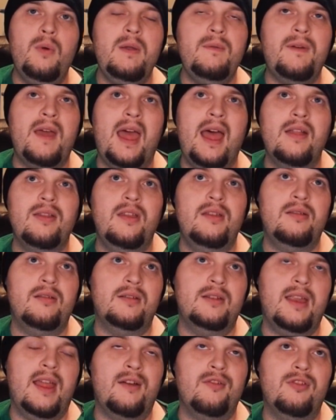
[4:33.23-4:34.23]
we've had this
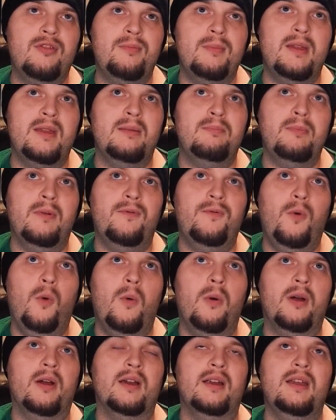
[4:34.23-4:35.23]
announcement
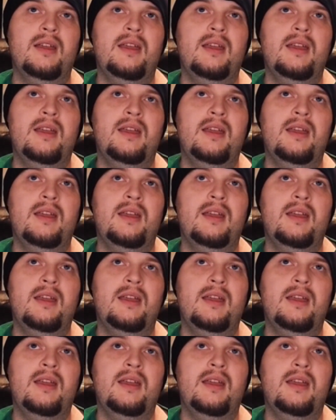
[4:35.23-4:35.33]
before,